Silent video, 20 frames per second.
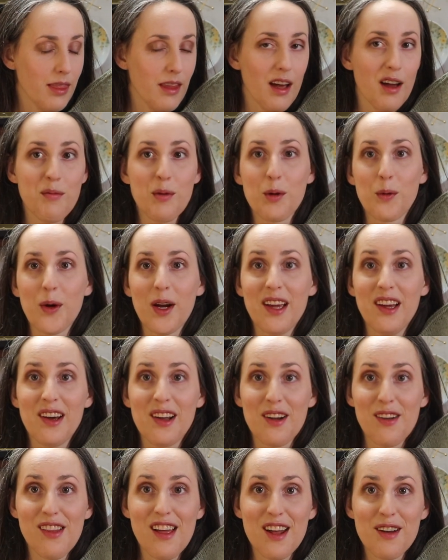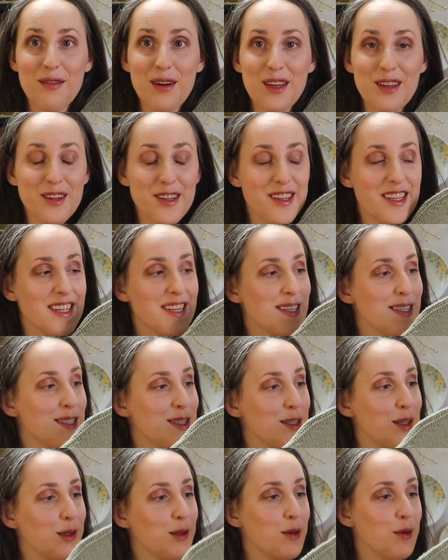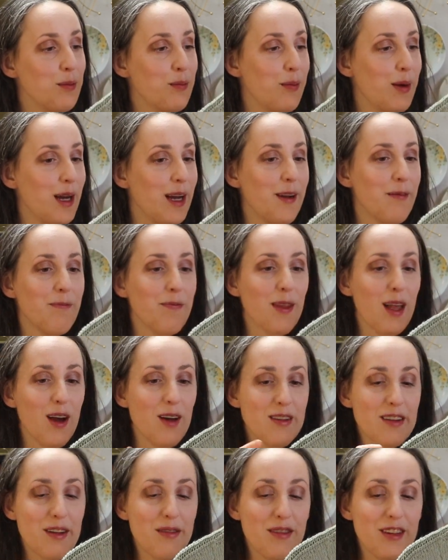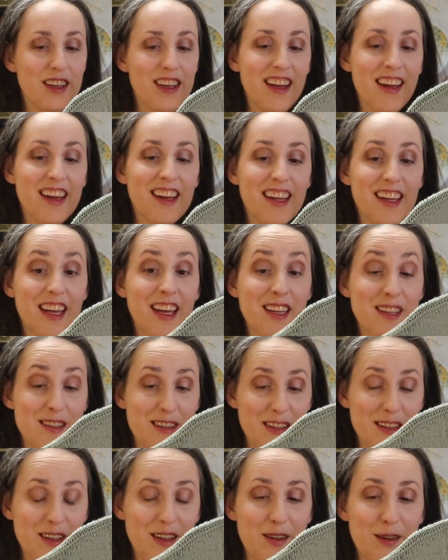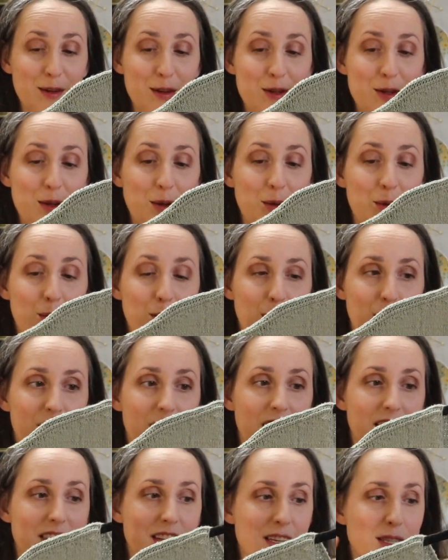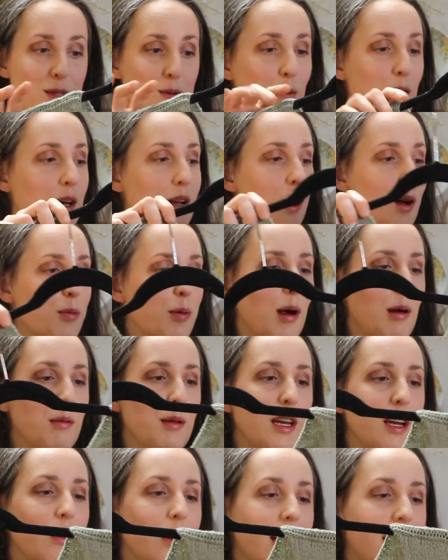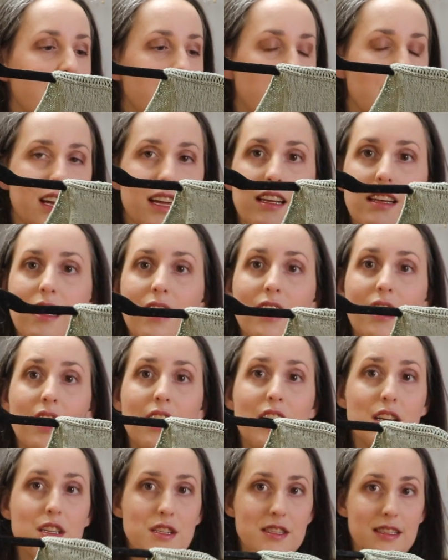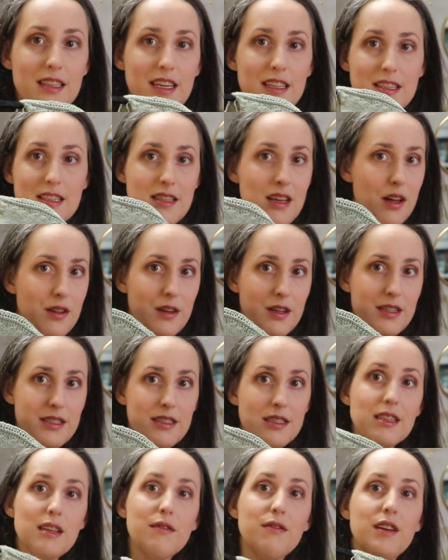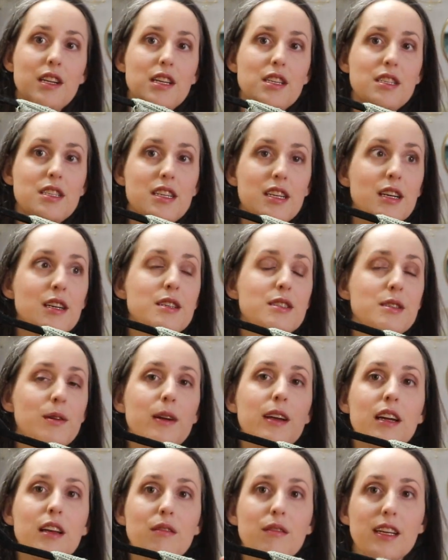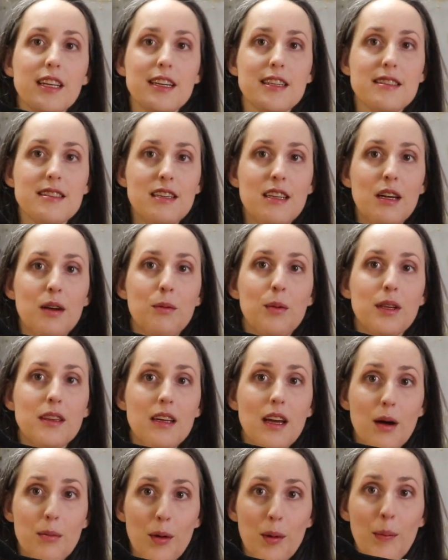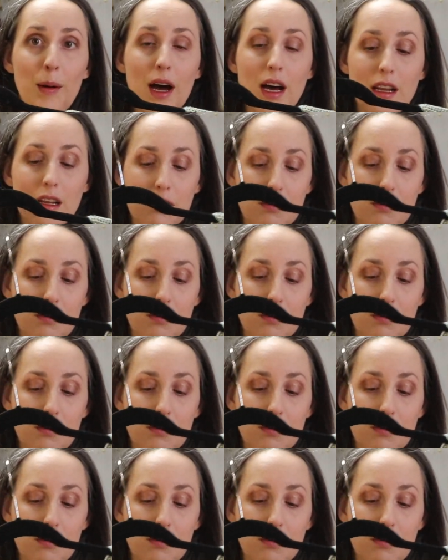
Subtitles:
I've been working on a lot of other things too, but I'll definitely continue to work on this one. I'll probably go ahead and just get this other sleeve finished here so I can really see what the upper body